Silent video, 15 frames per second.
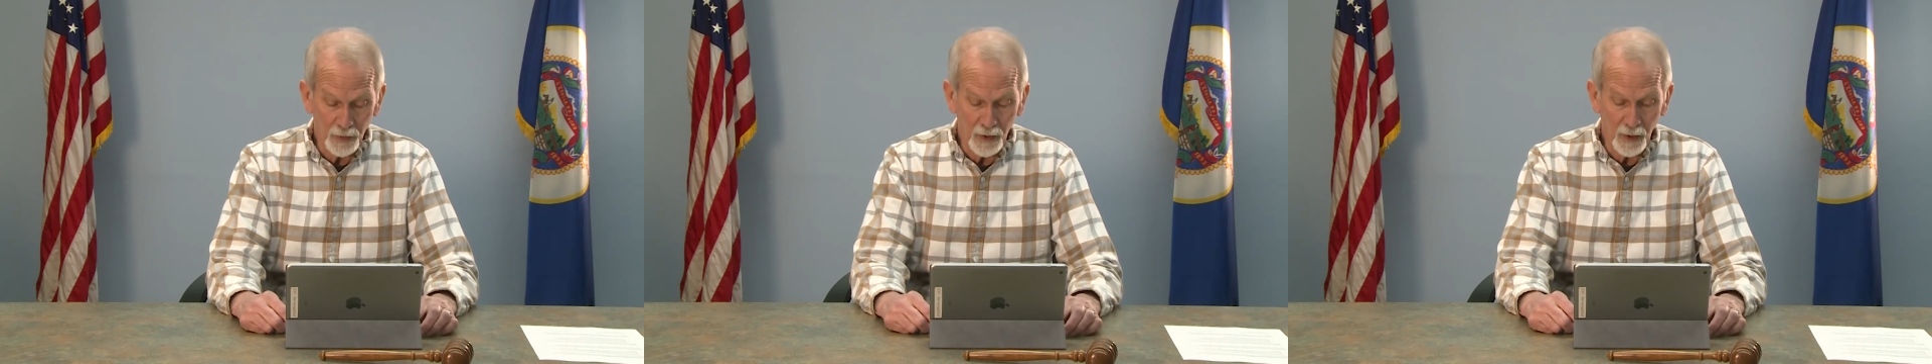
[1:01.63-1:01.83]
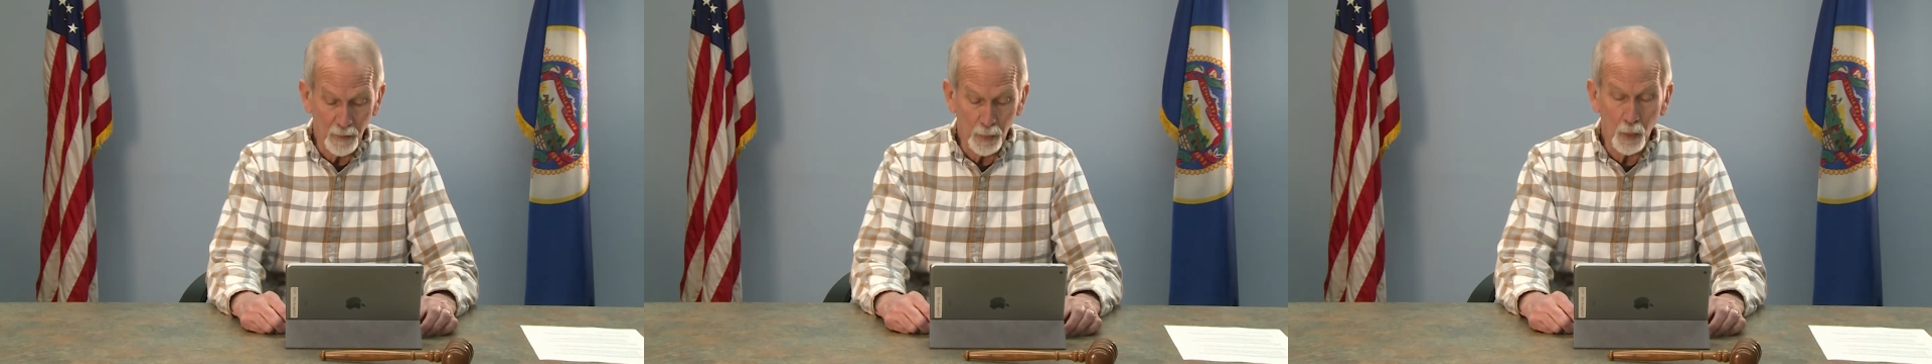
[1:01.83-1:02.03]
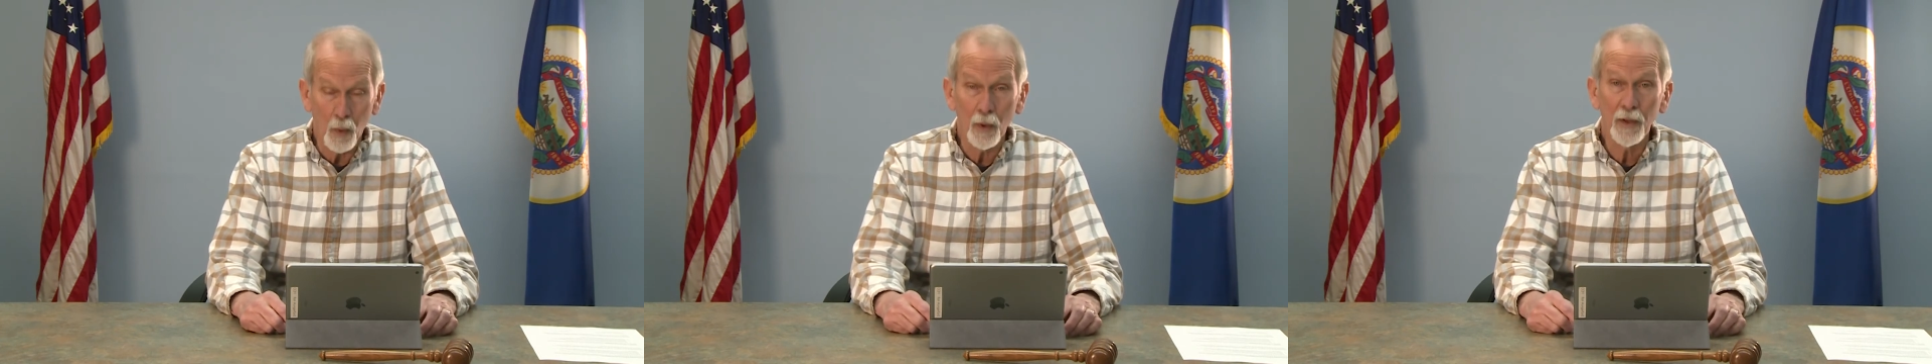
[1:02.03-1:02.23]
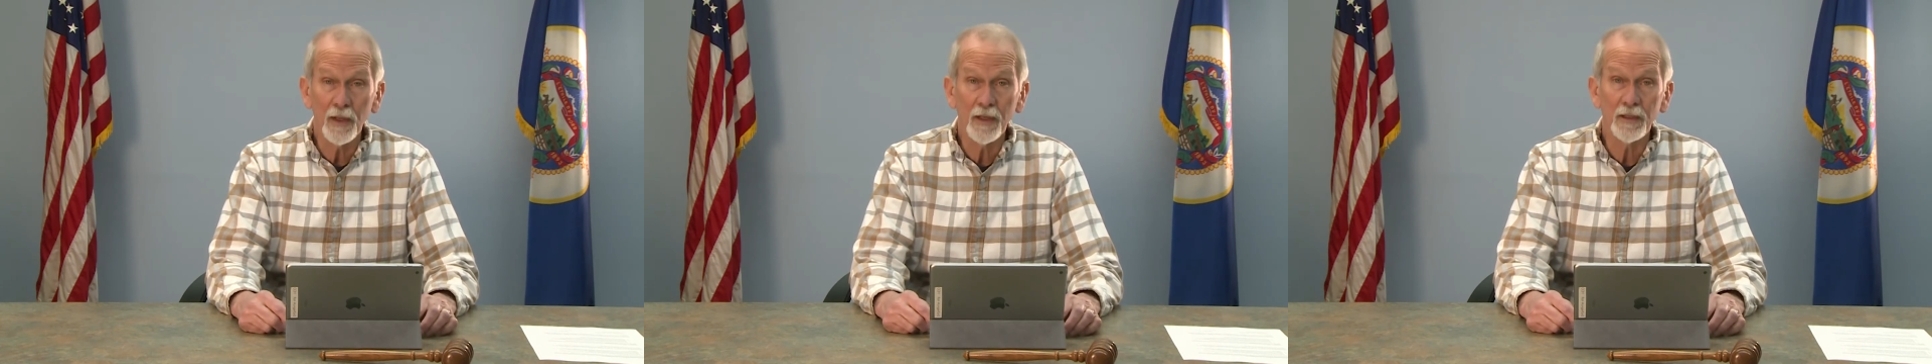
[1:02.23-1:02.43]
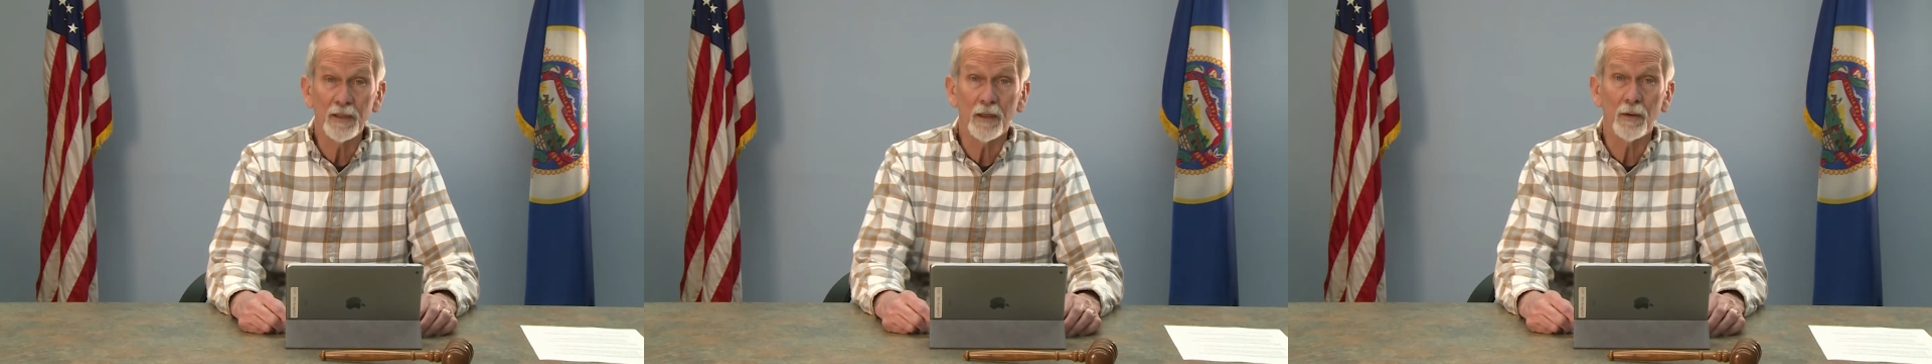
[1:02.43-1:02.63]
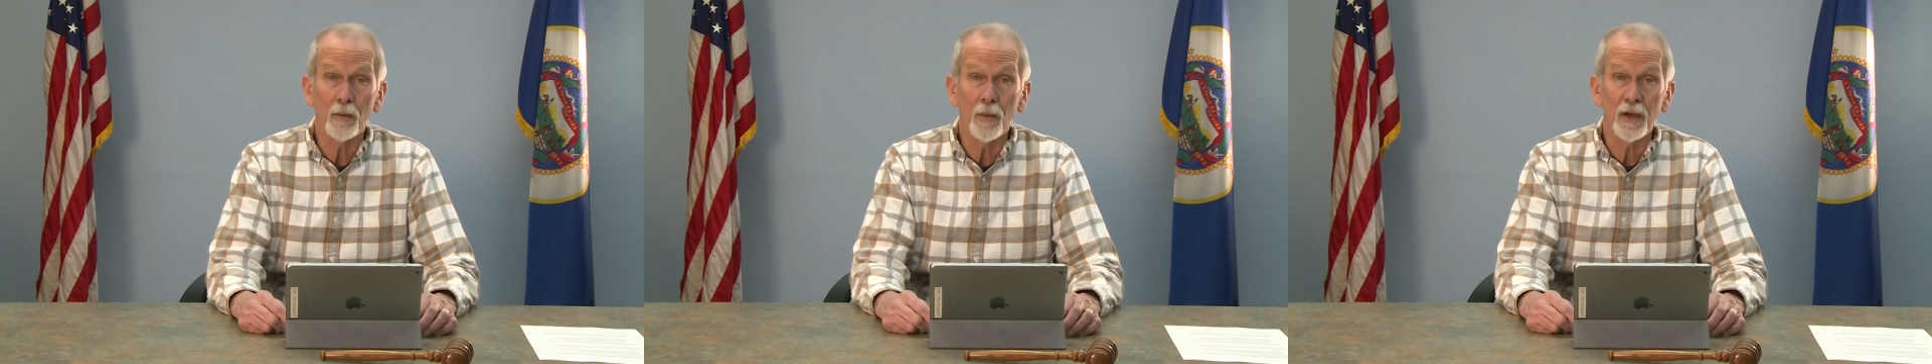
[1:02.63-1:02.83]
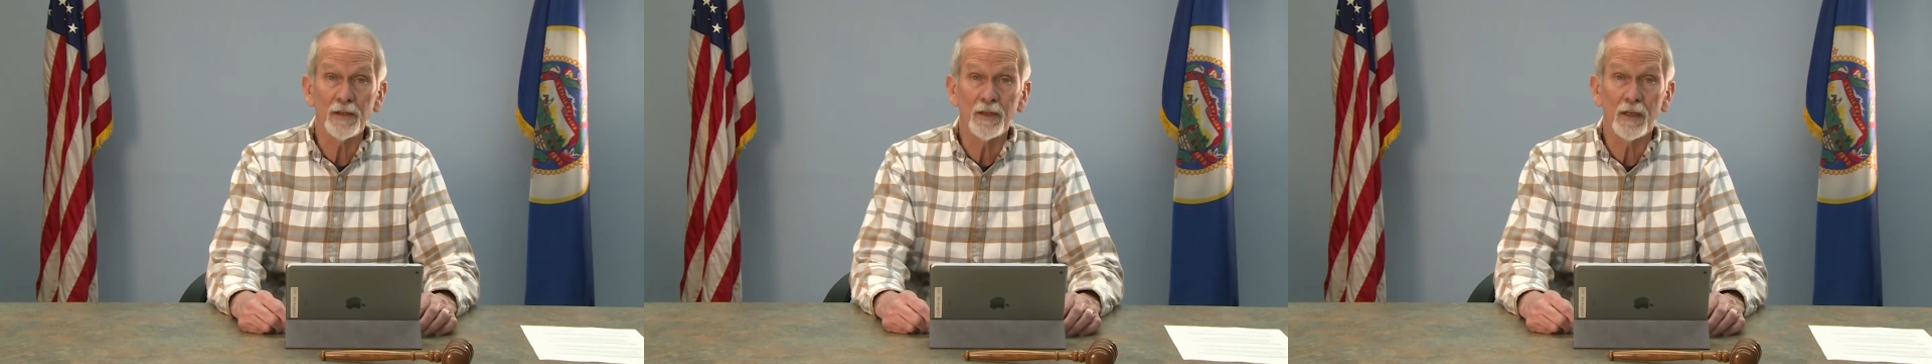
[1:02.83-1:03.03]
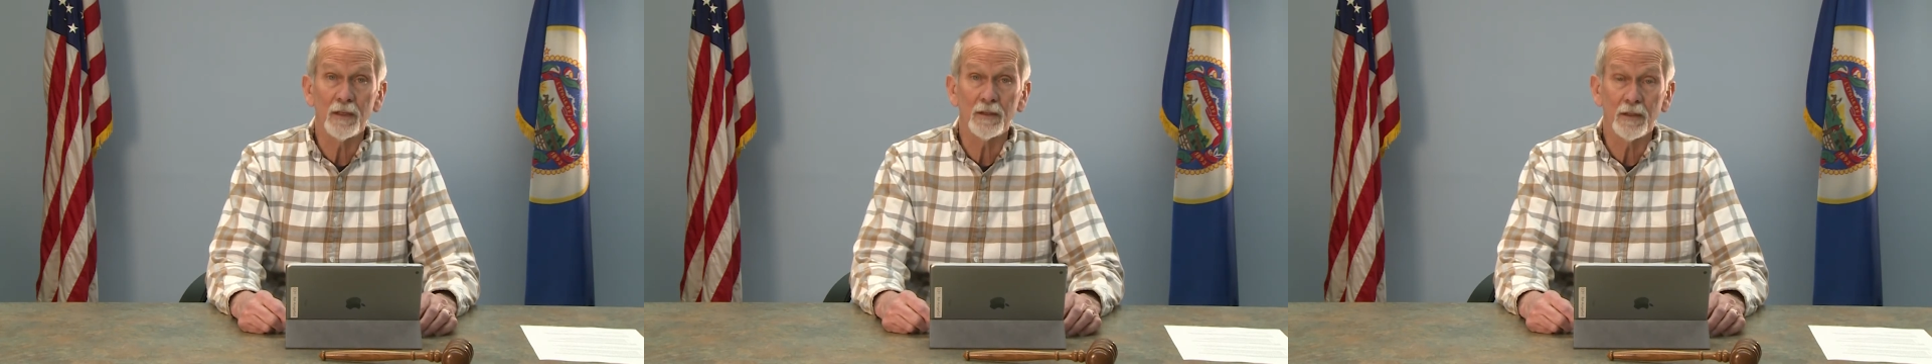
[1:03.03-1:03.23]
the employees and the
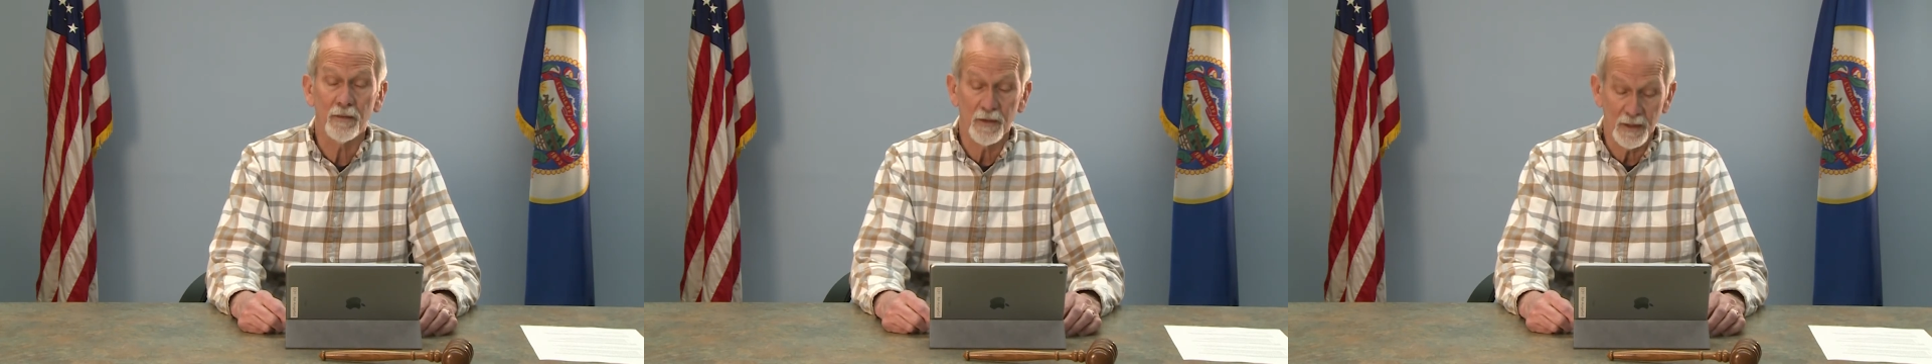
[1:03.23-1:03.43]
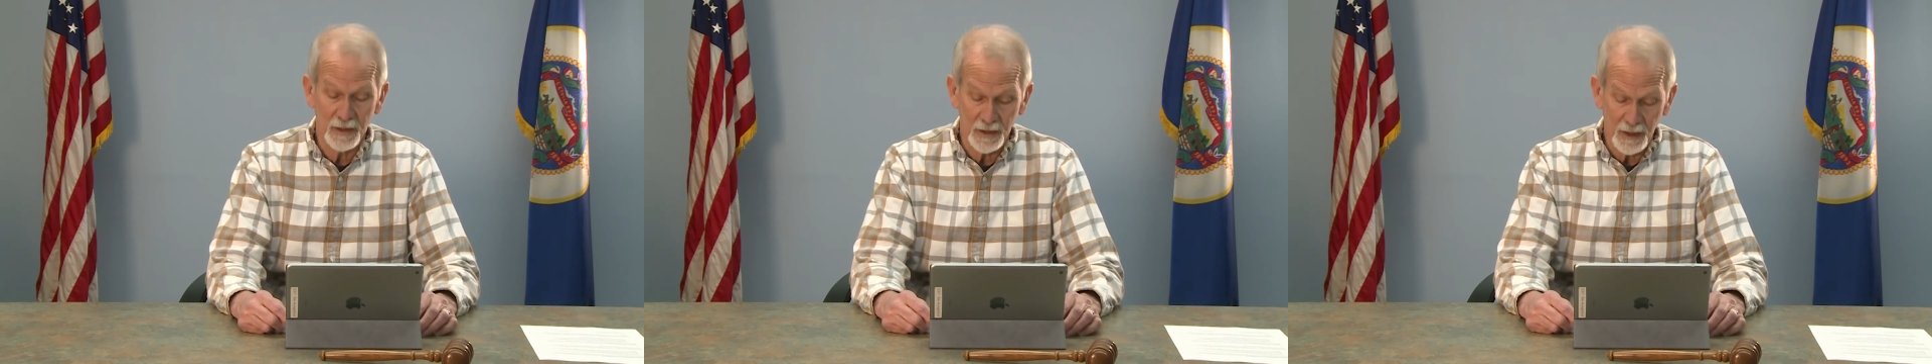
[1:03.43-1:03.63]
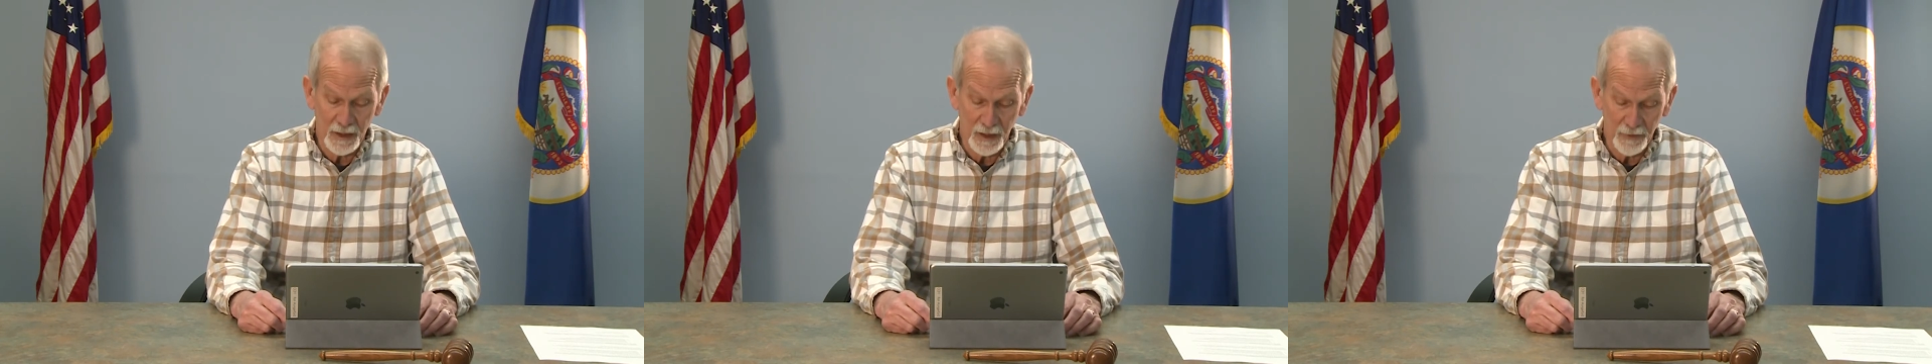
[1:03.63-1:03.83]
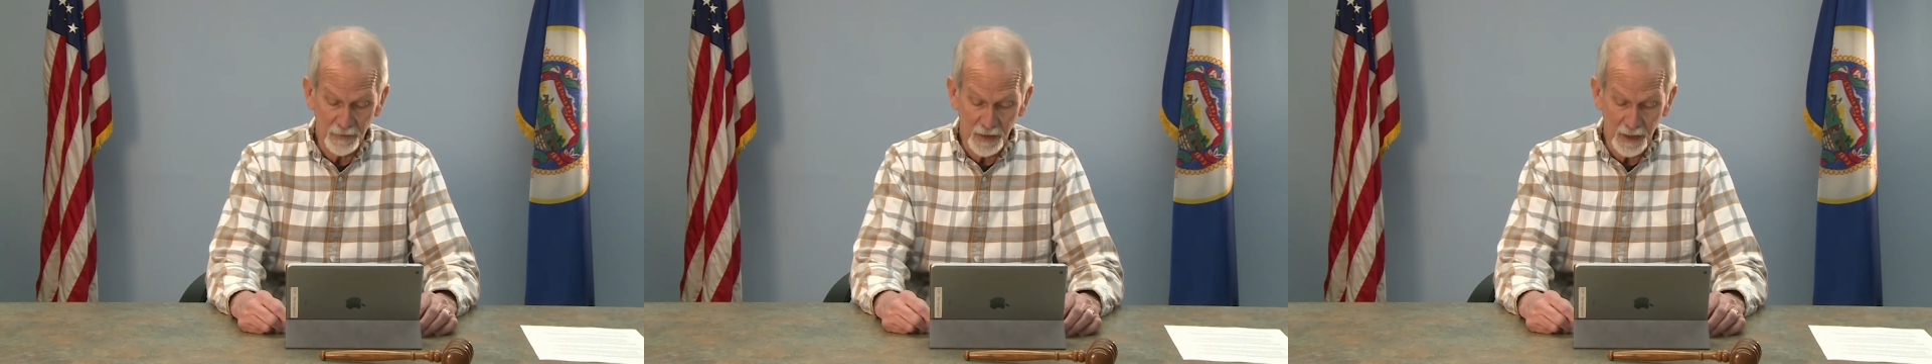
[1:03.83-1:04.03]
residents of the city of